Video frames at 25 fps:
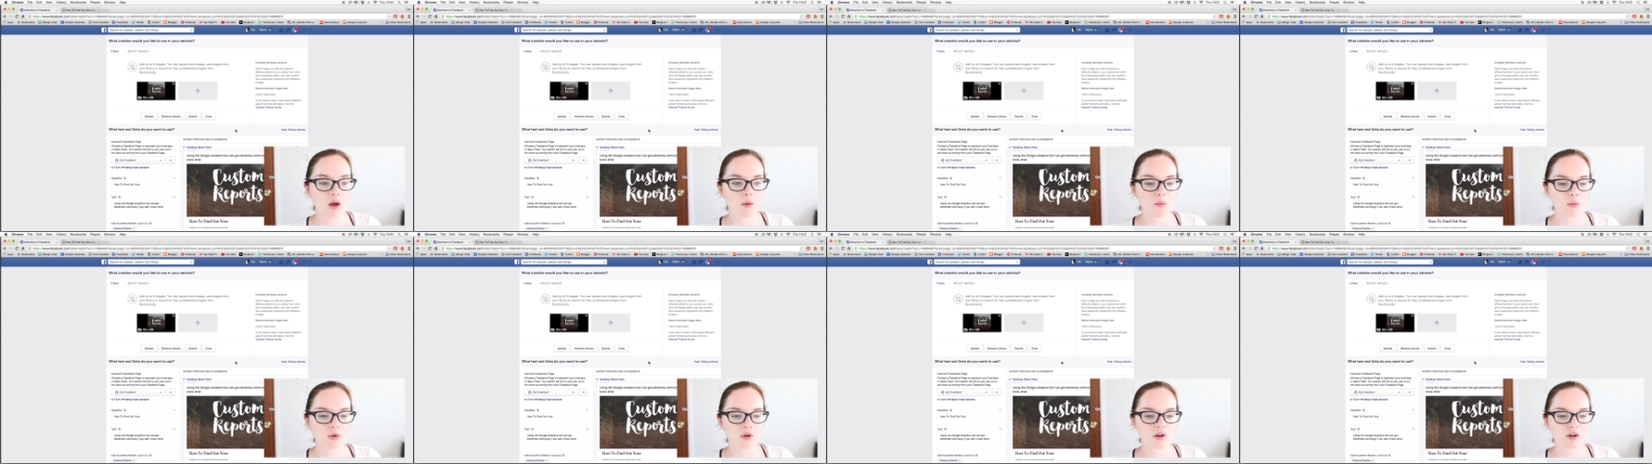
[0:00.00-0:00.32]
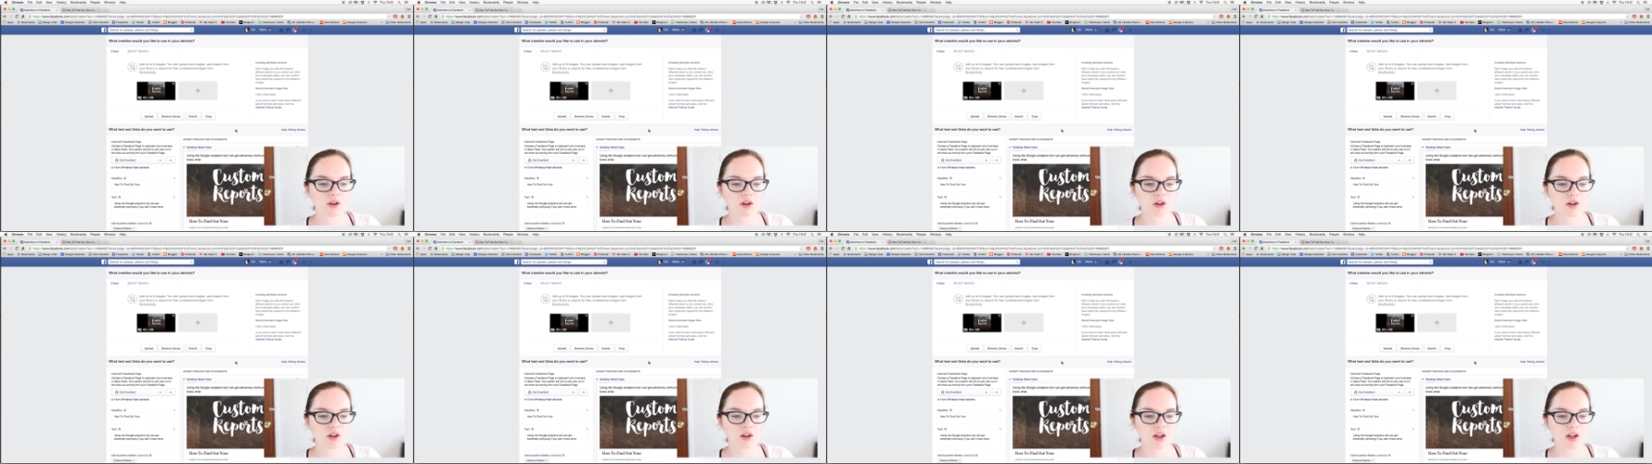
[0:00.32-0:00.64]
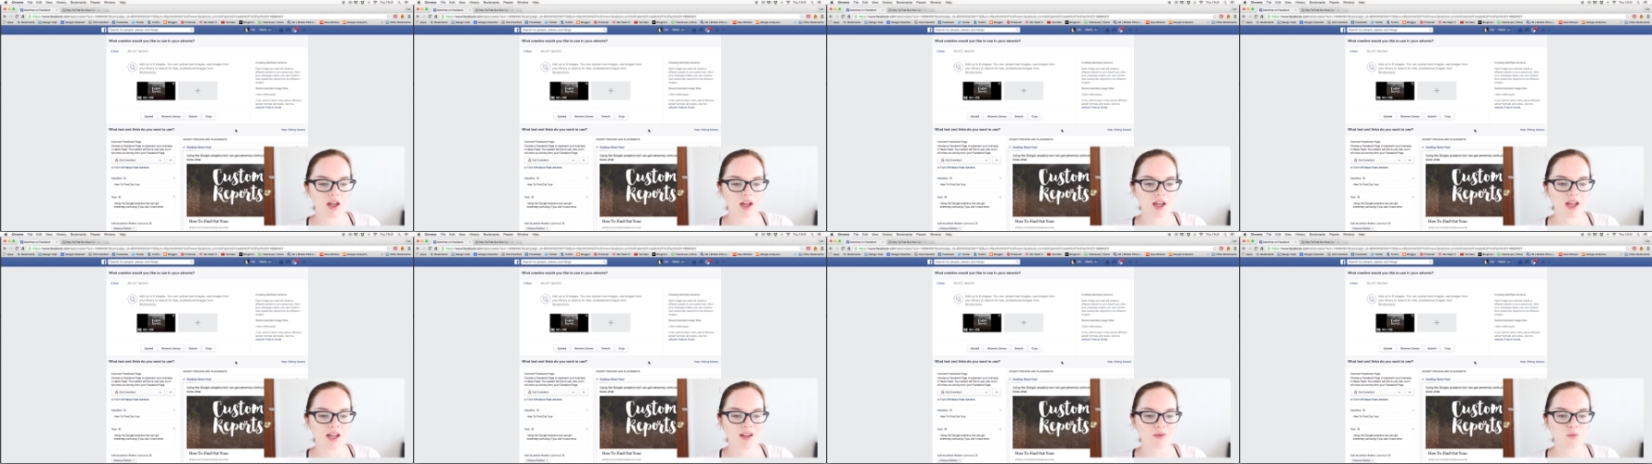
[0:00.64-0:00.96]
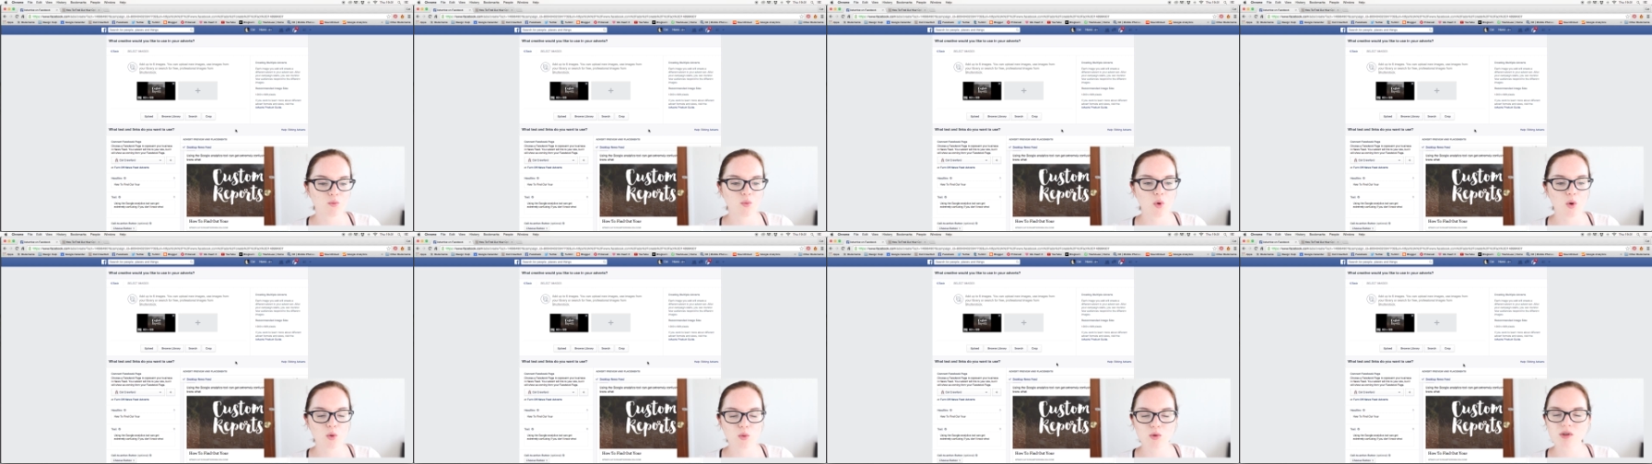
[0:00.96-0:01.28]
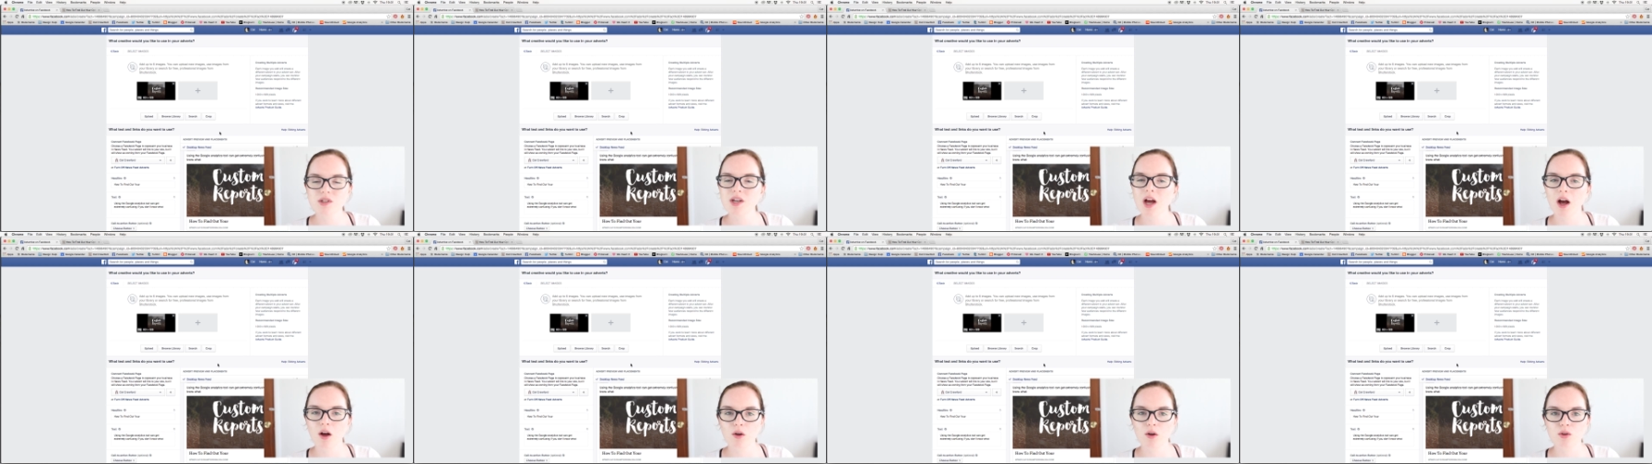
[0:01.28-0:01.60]
but it won't
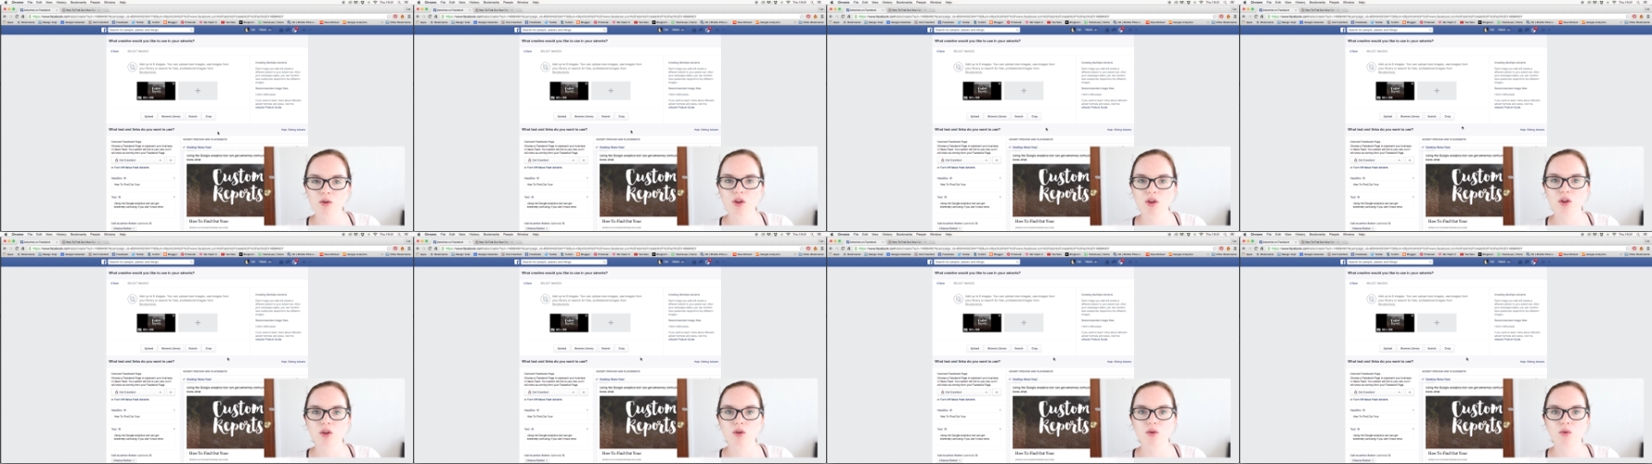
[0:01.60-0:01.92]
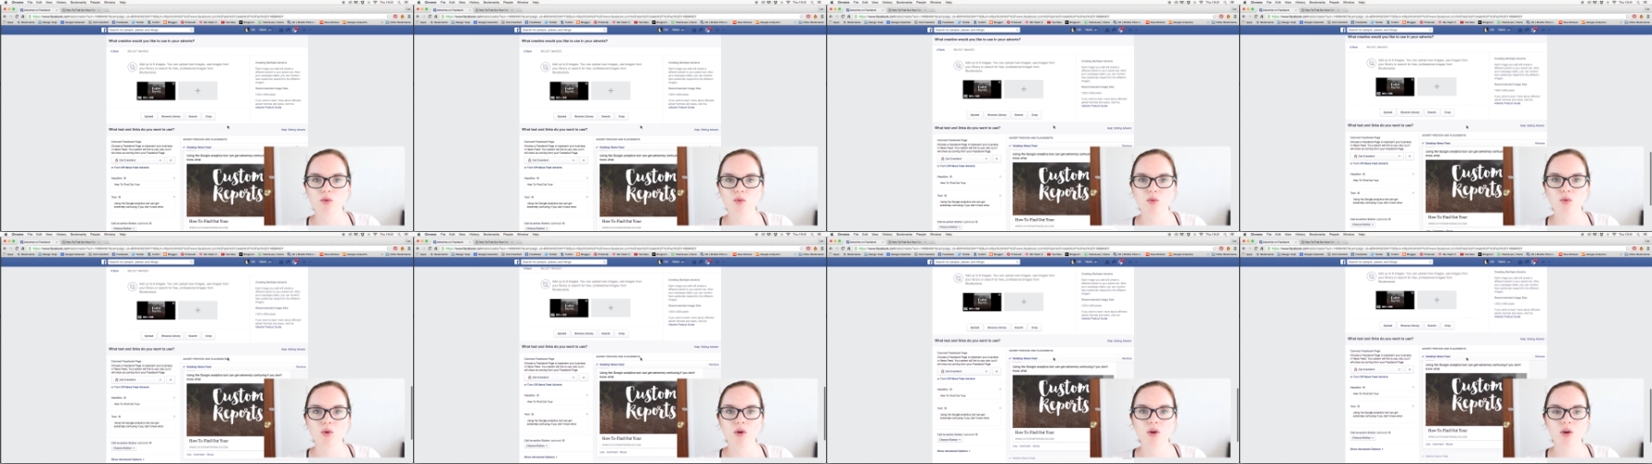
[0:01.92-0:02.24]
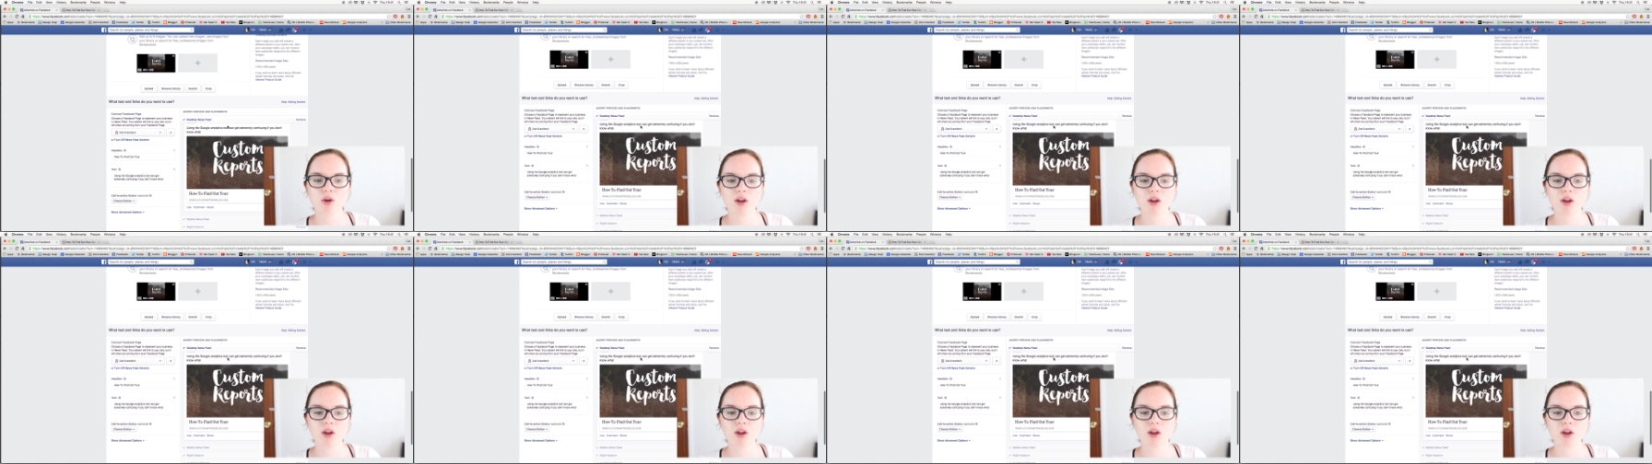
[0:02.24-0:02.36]
tell you